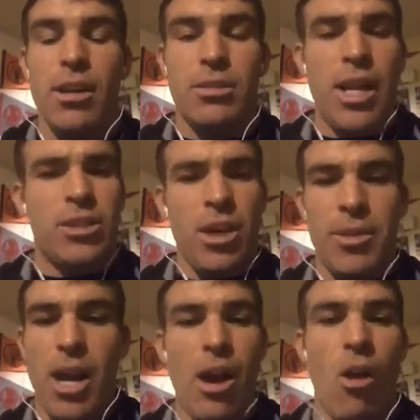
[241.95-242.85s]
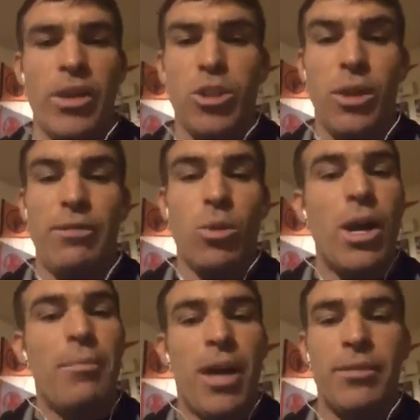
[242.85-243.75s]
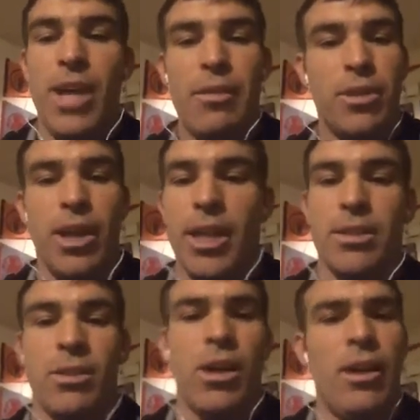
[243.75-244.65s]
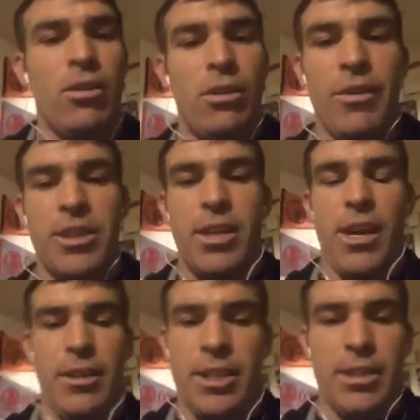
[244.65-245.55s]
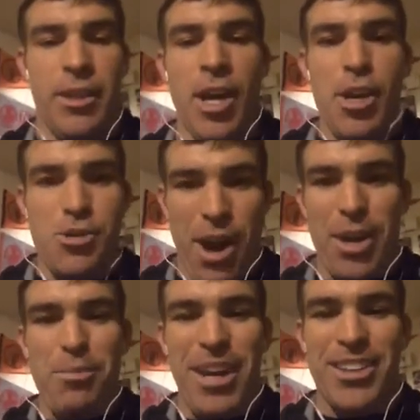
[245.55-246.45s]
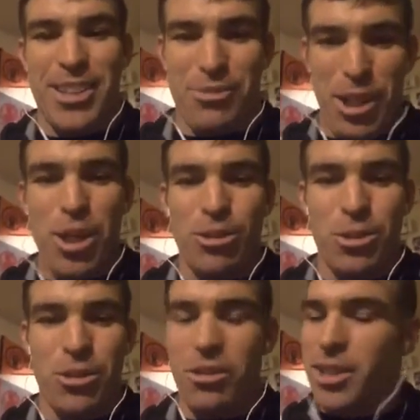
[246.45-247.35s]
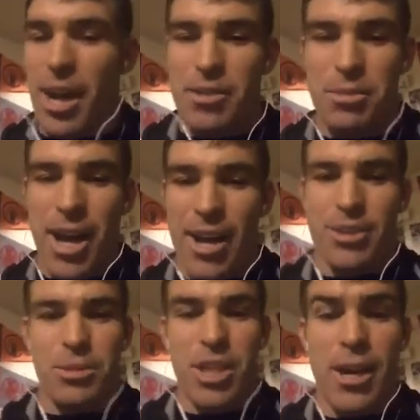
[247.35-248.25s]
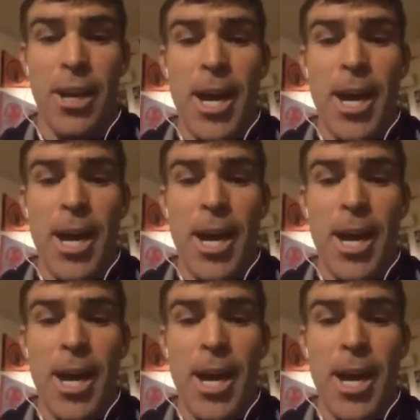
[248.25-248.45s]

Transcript: So that's something I always do. Even when I don't know if I said on this, I tried to make this video 2 or 3 times, to be honest with you.